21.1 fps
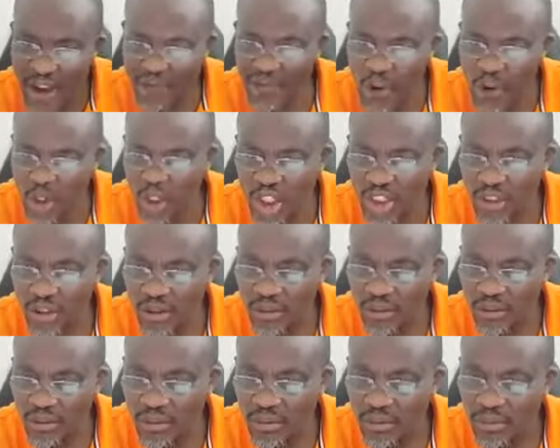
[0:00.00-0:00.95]
function
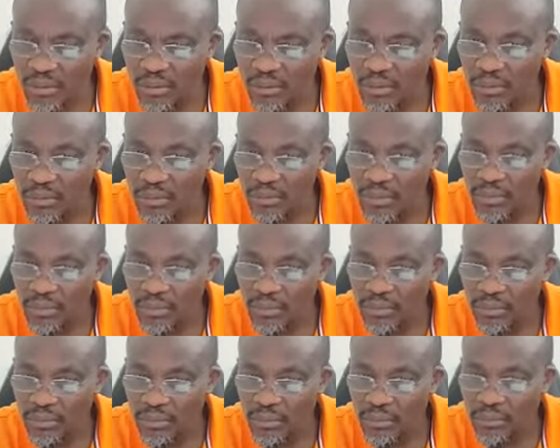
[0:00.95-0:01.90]

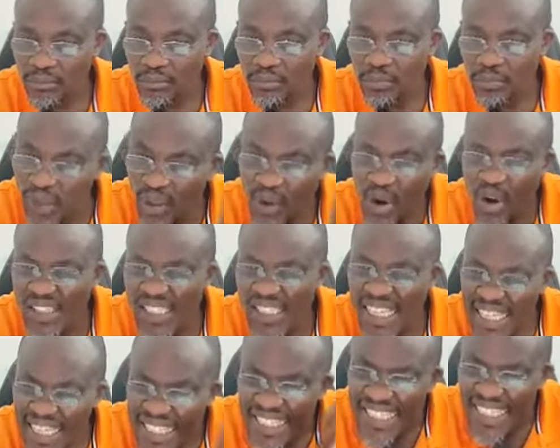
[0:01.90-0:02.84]
because
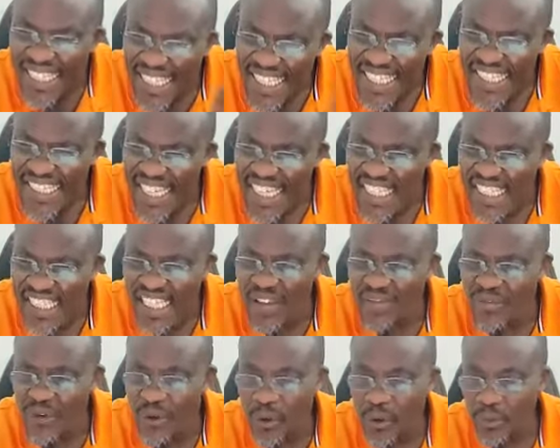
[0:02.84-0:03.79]
he is the
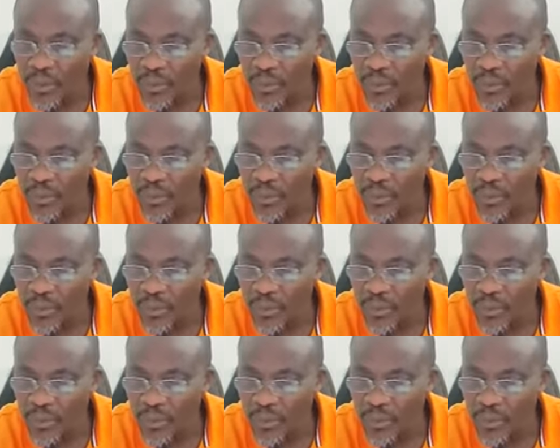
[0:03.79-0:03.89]
savior.